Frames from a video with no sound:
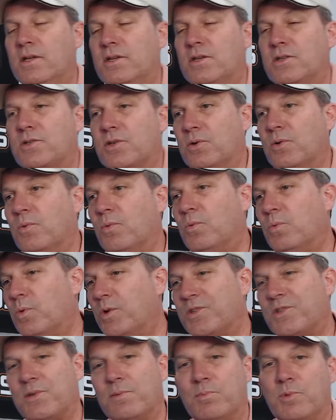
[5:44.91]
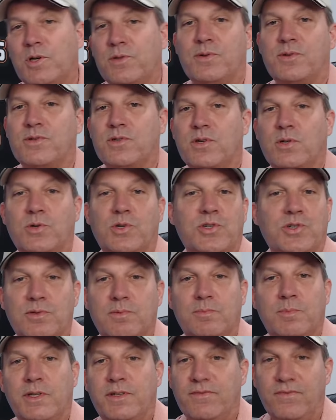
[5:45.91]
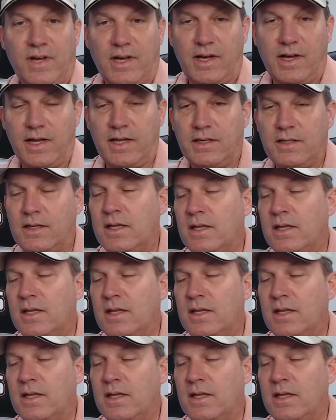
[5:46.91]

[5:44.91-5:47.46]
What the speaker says: So once a month or so should be fine.